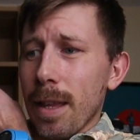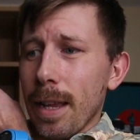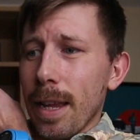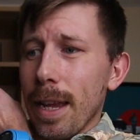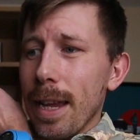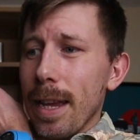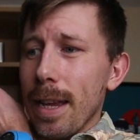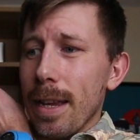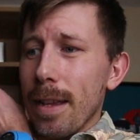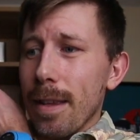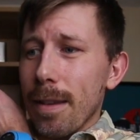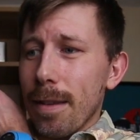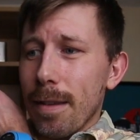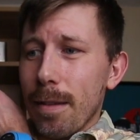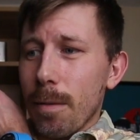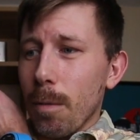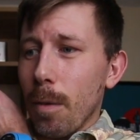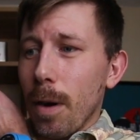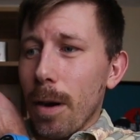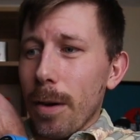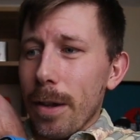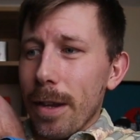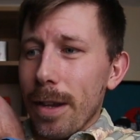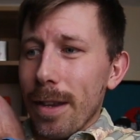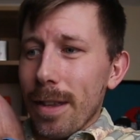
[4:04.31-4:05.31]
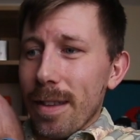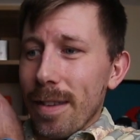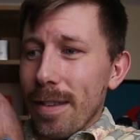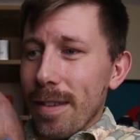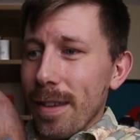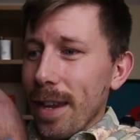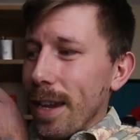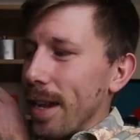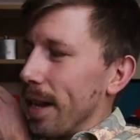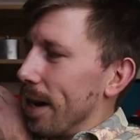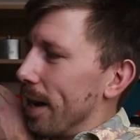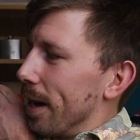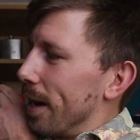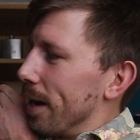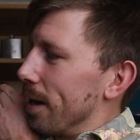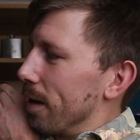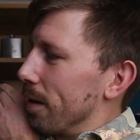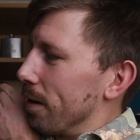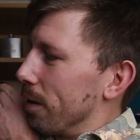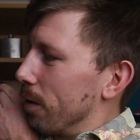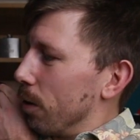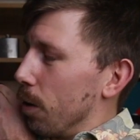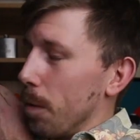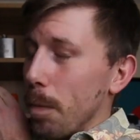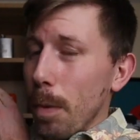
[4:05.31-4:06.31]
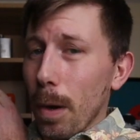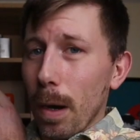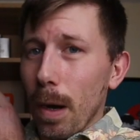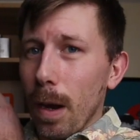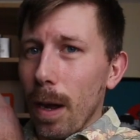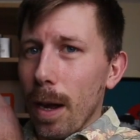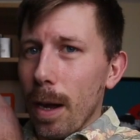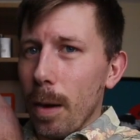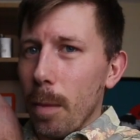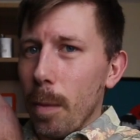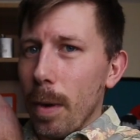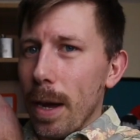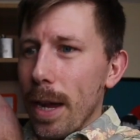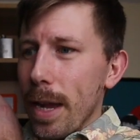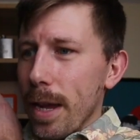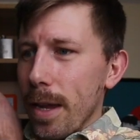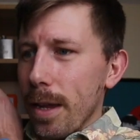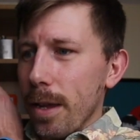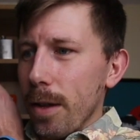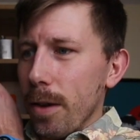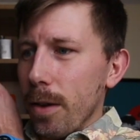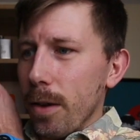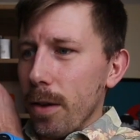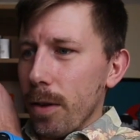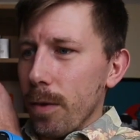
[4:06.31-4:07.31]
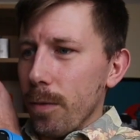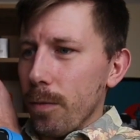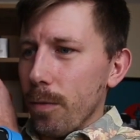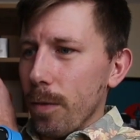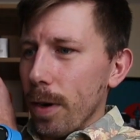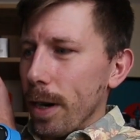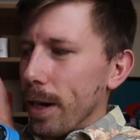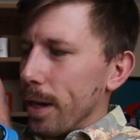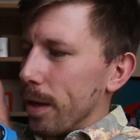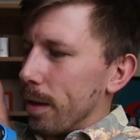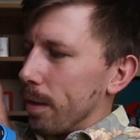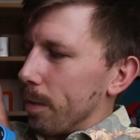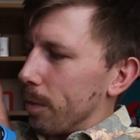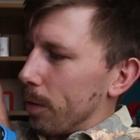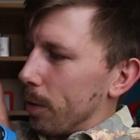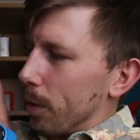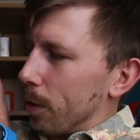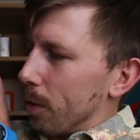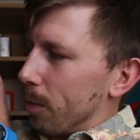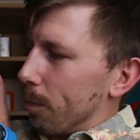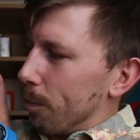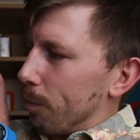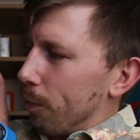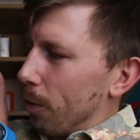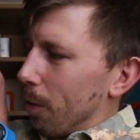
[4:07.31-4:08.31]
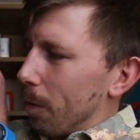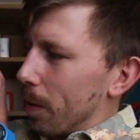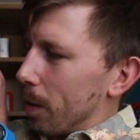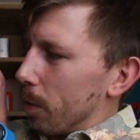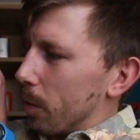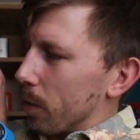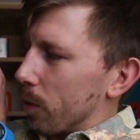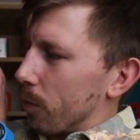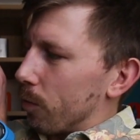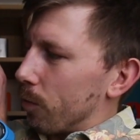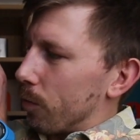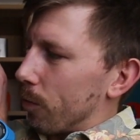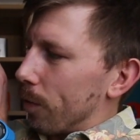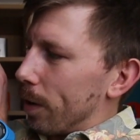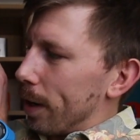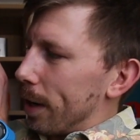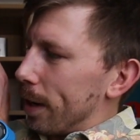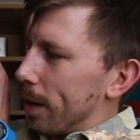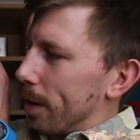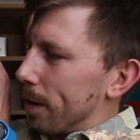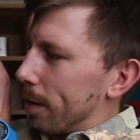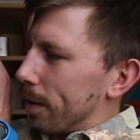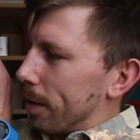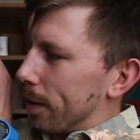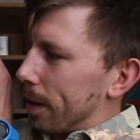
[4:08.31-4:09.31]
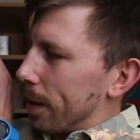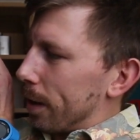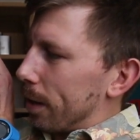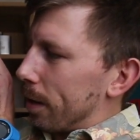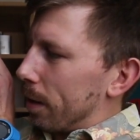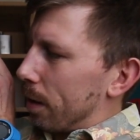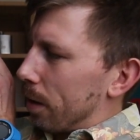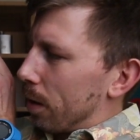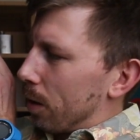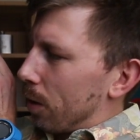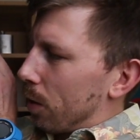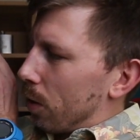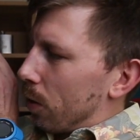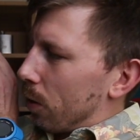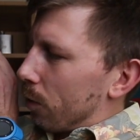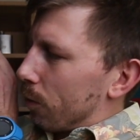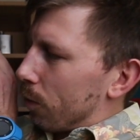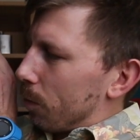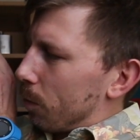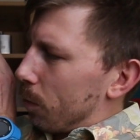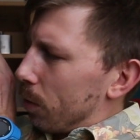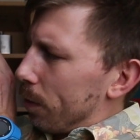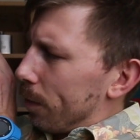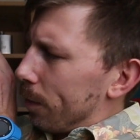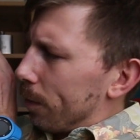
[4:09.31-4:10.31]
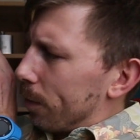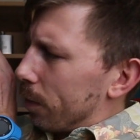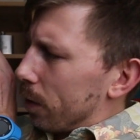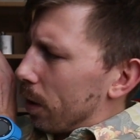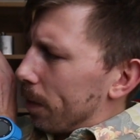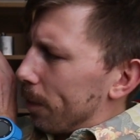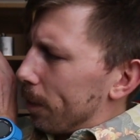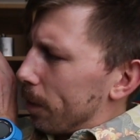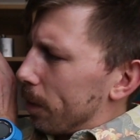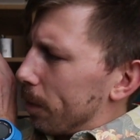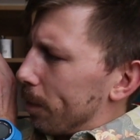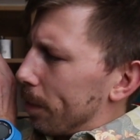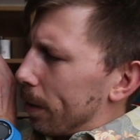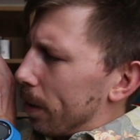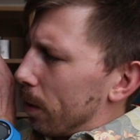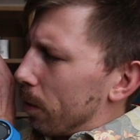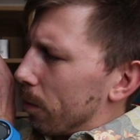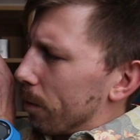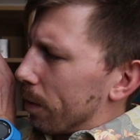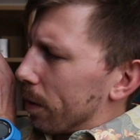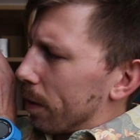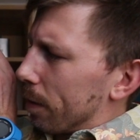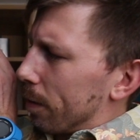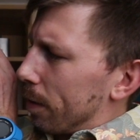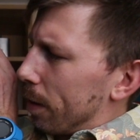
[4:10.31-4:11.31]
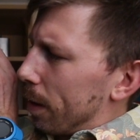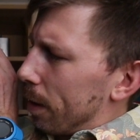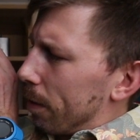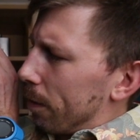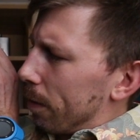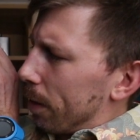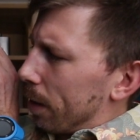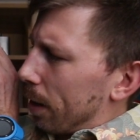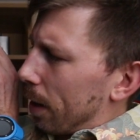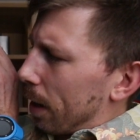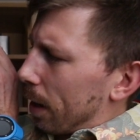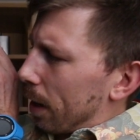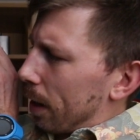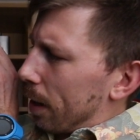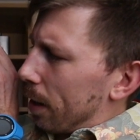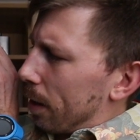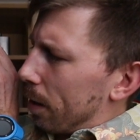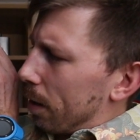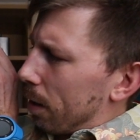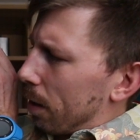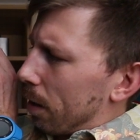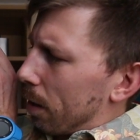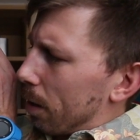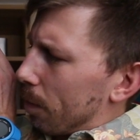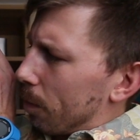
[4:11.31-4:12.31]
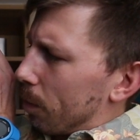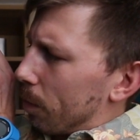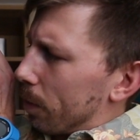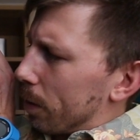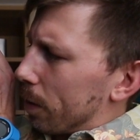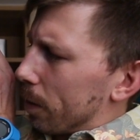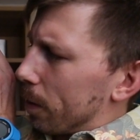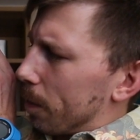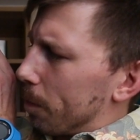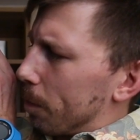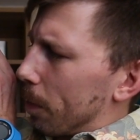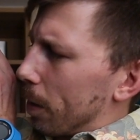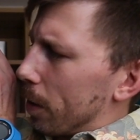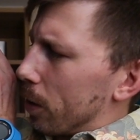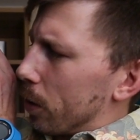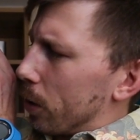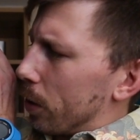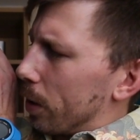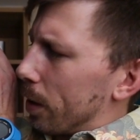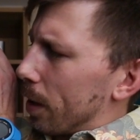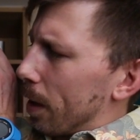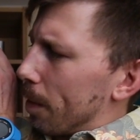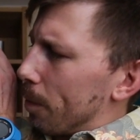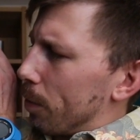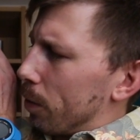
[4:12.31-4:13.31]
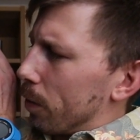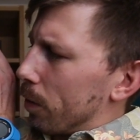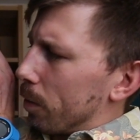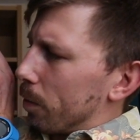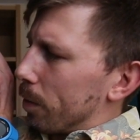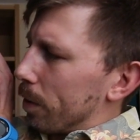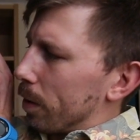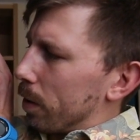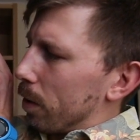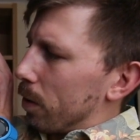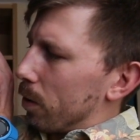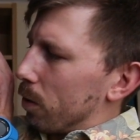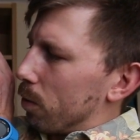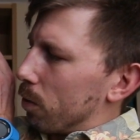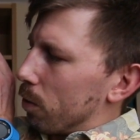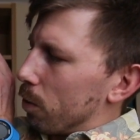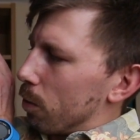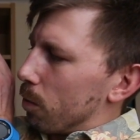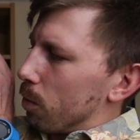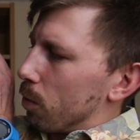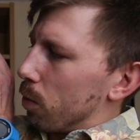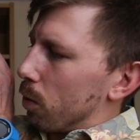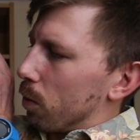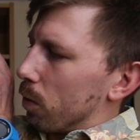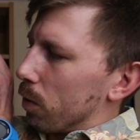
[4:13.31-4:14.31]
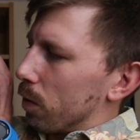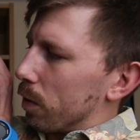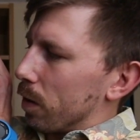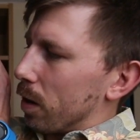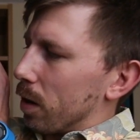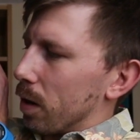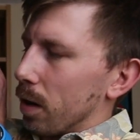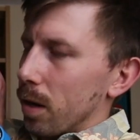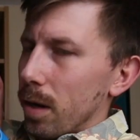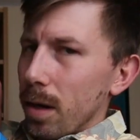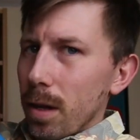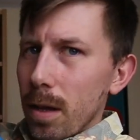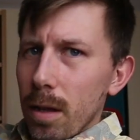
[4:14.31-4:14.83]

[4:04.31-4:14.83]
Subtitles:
It's, well, you can see it's super lightweight. You can probably almost read the remove surface spills, interior clean up with the sponge dampened with lukewarm water.